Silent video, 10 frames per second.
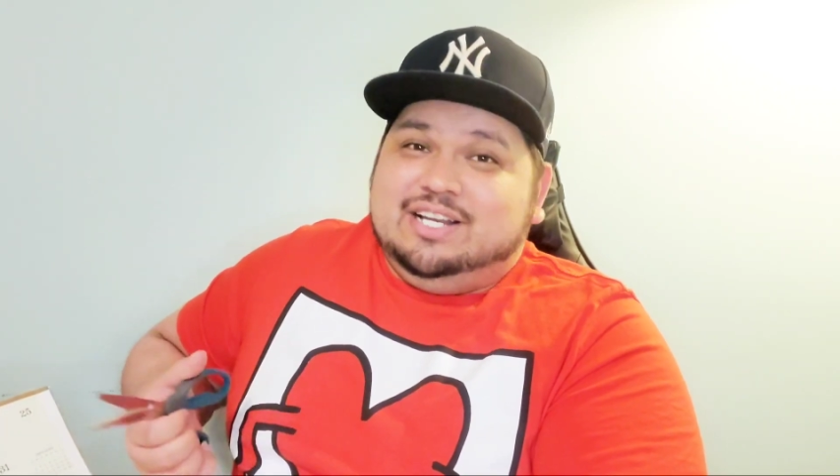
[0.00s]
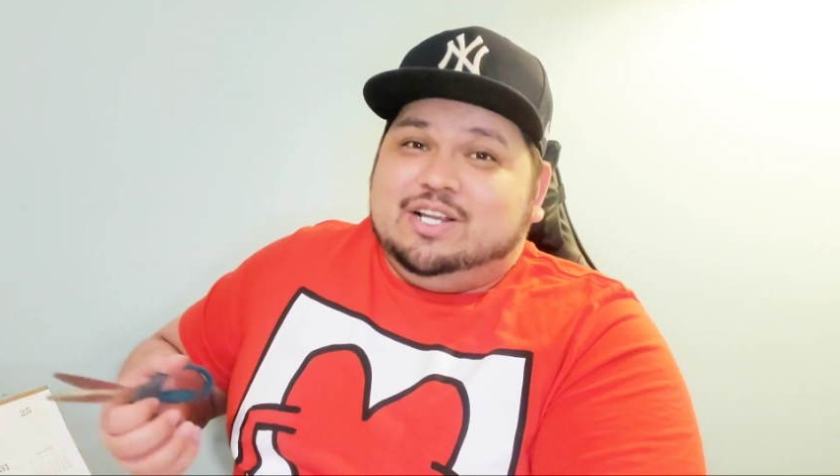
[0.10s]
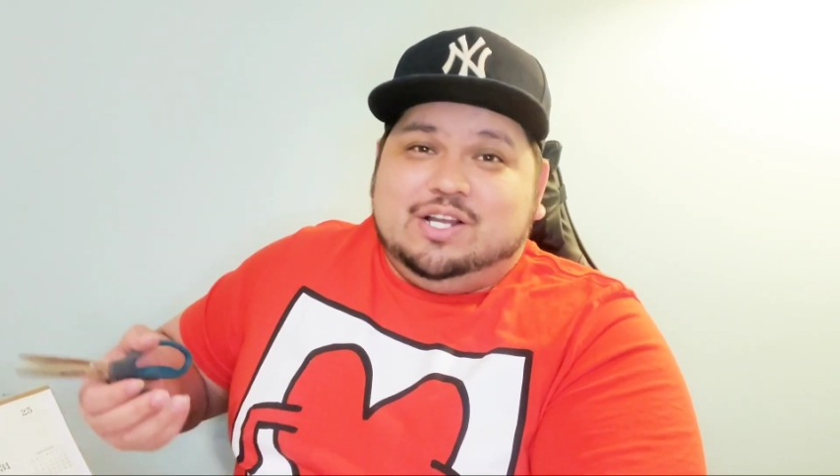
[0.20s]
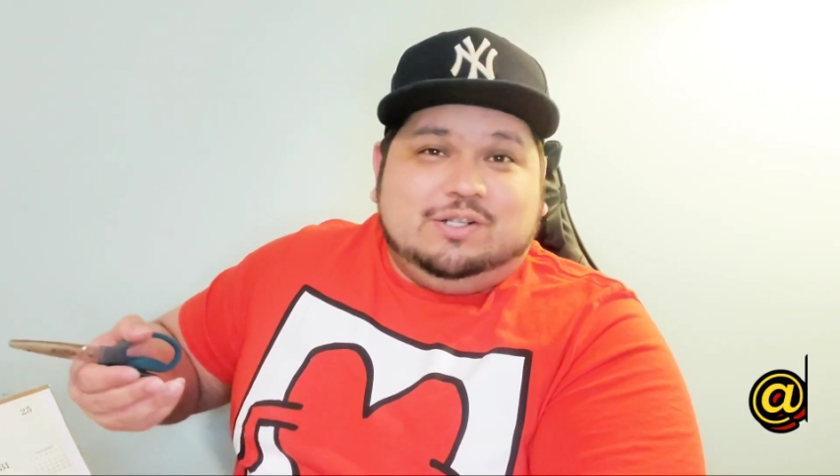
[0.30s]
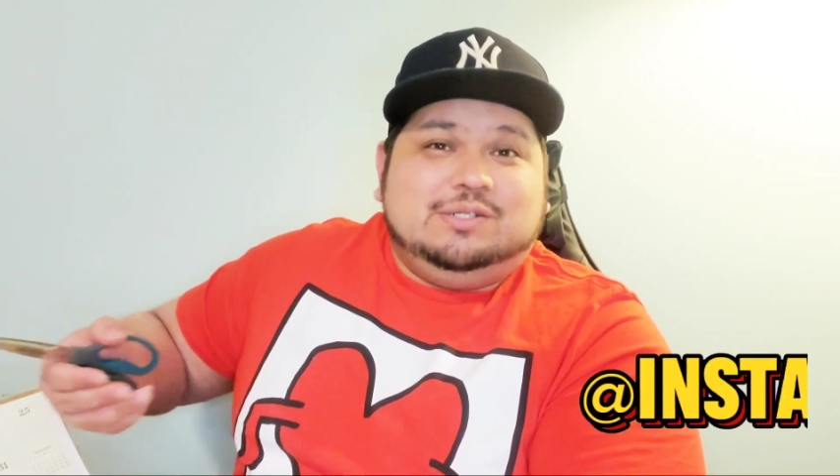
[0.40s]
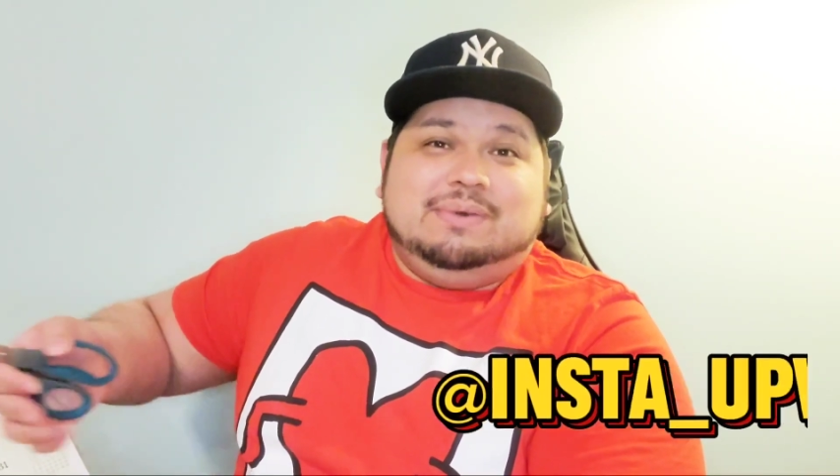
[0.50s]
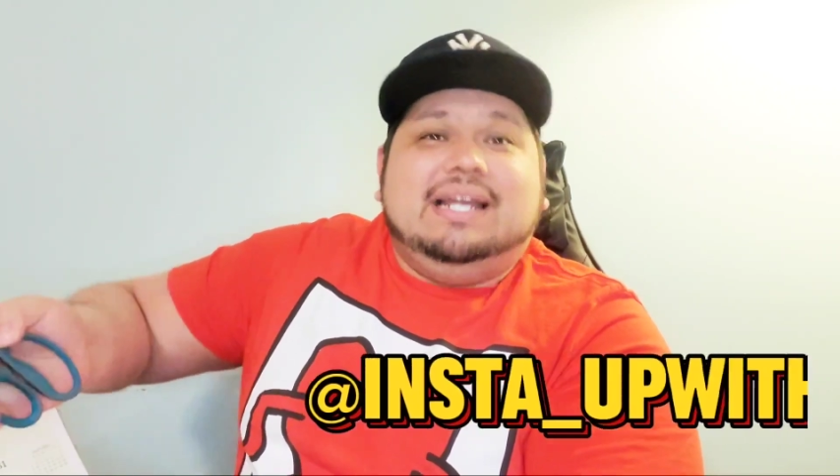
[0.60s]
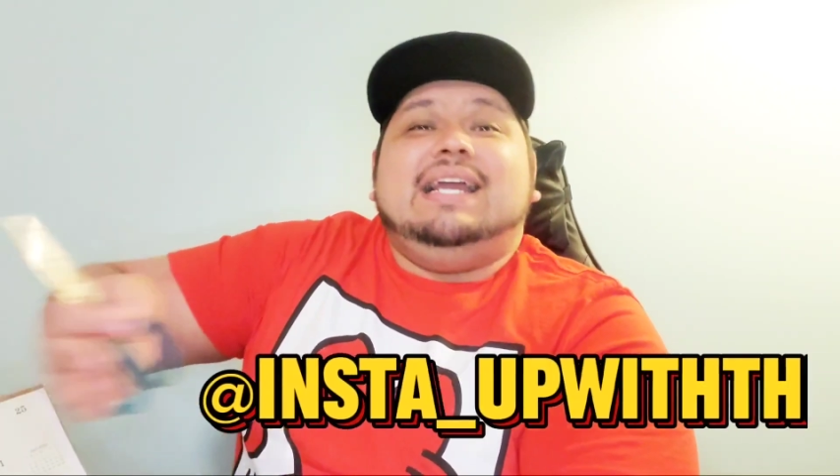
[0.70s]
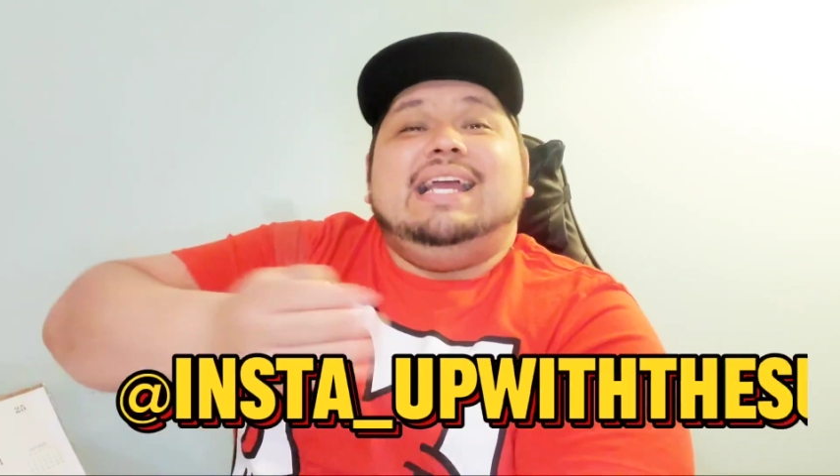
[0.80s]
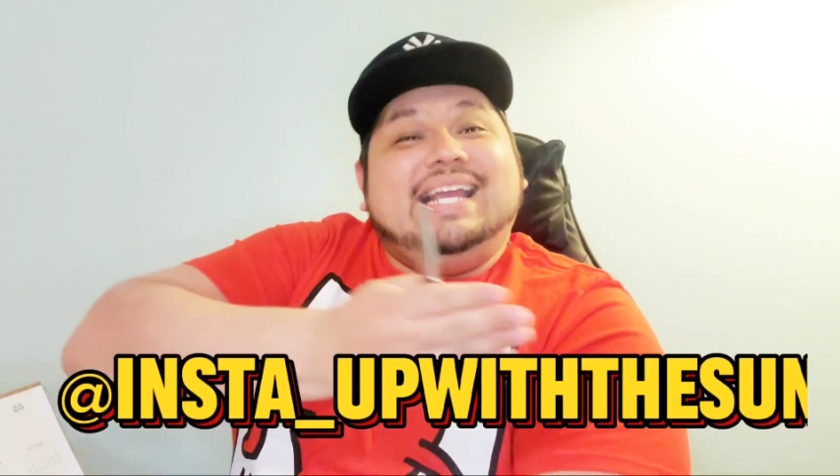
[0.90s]
go to my
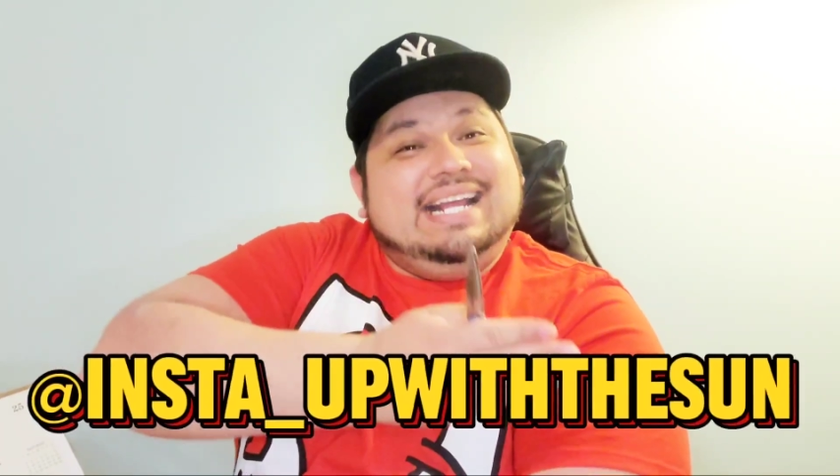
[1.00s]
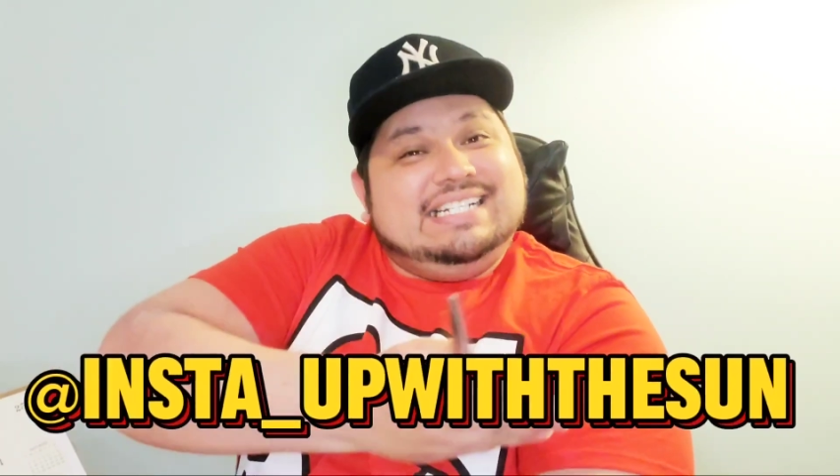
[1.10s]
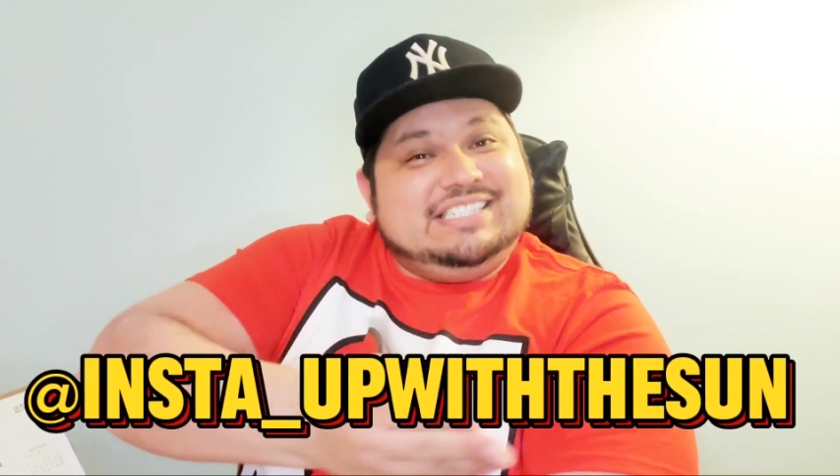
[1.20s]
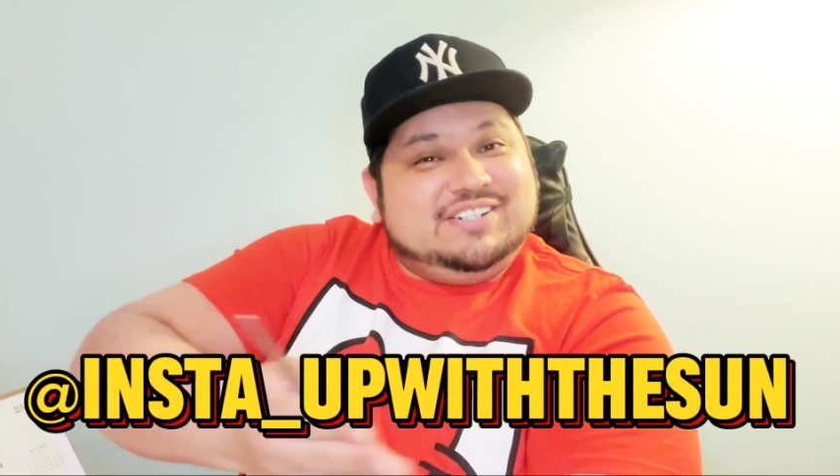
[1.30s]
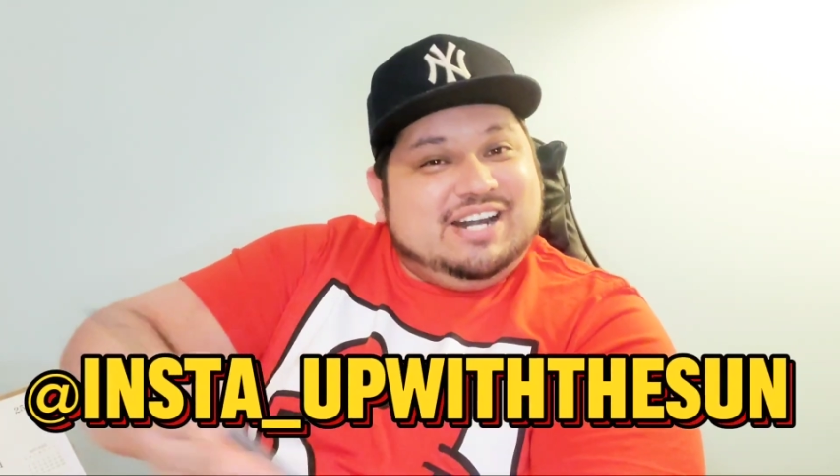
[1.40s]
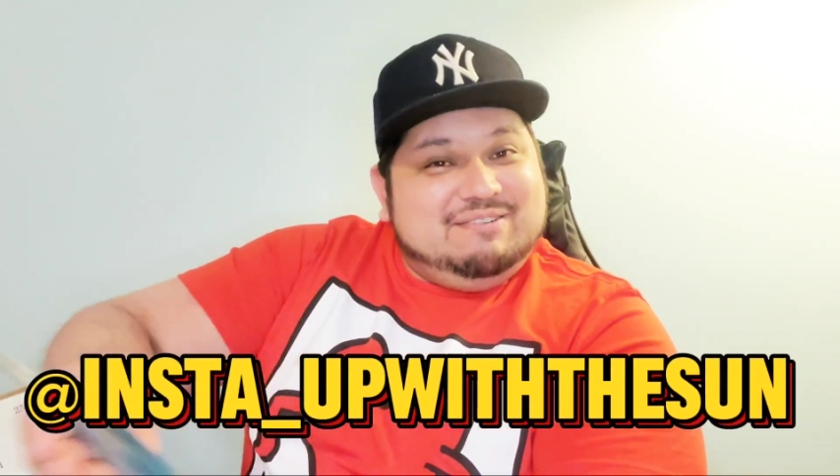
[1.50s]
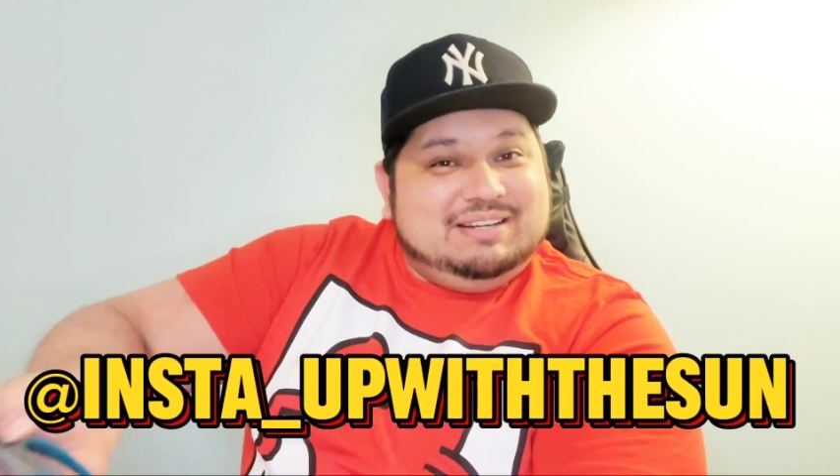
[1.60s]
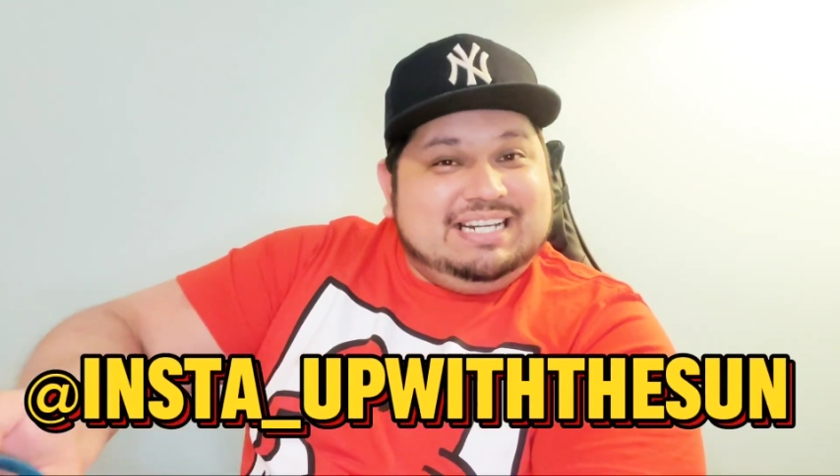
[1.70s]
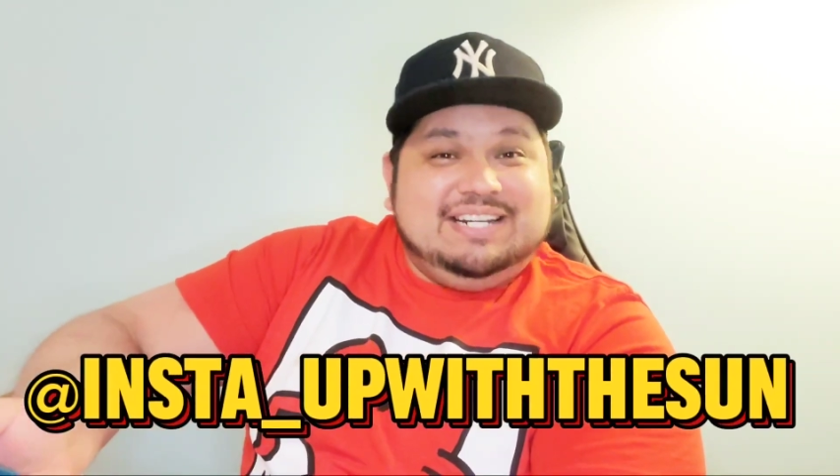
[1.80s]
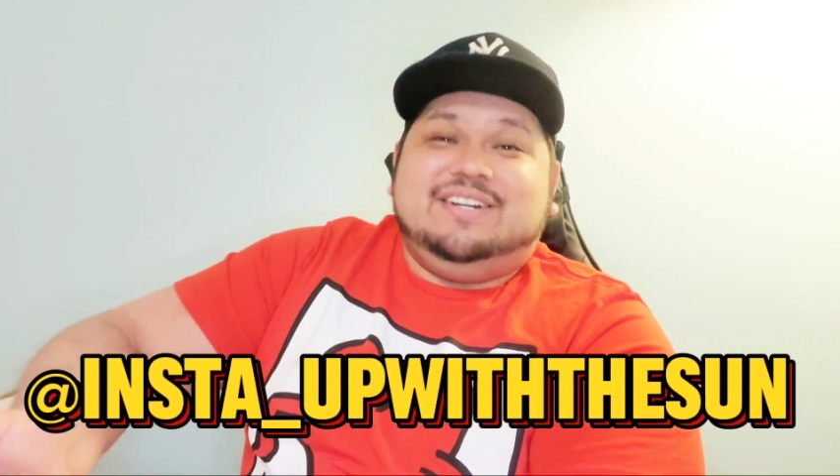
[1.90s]
Instagram
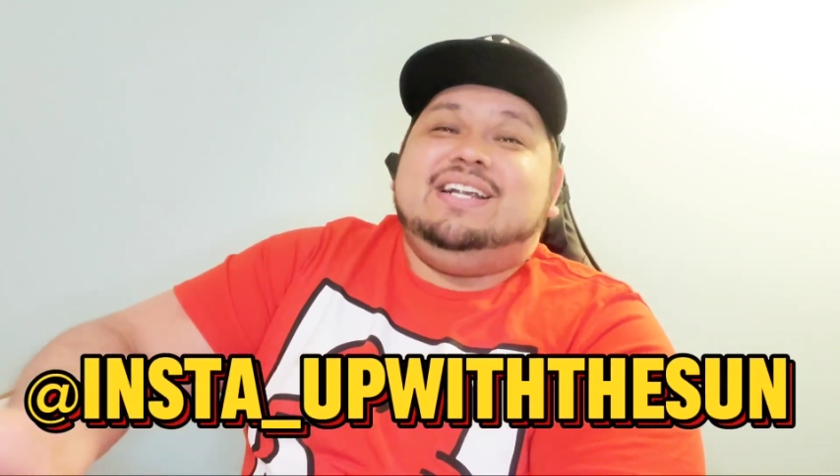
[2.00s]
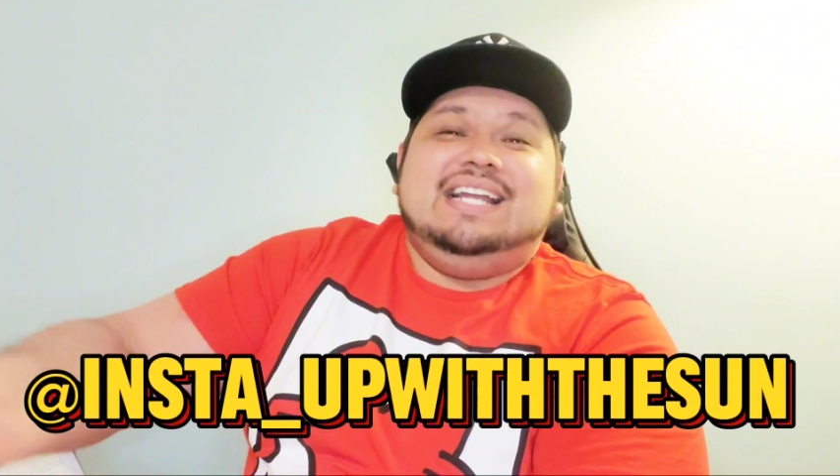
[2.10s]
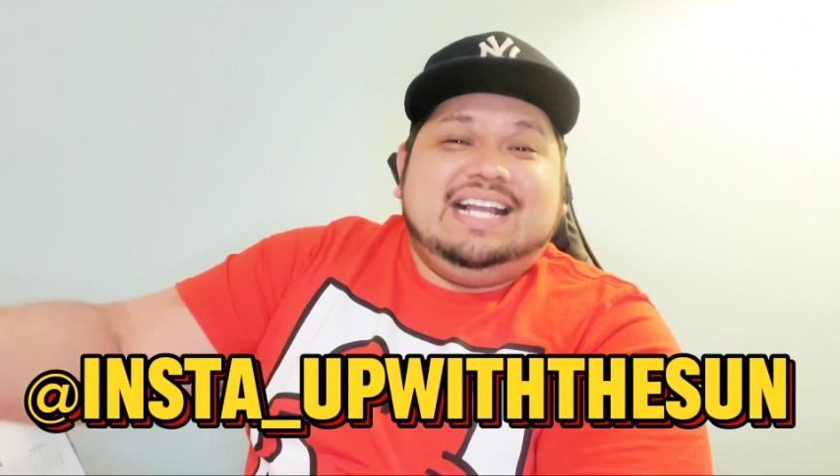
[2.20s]
here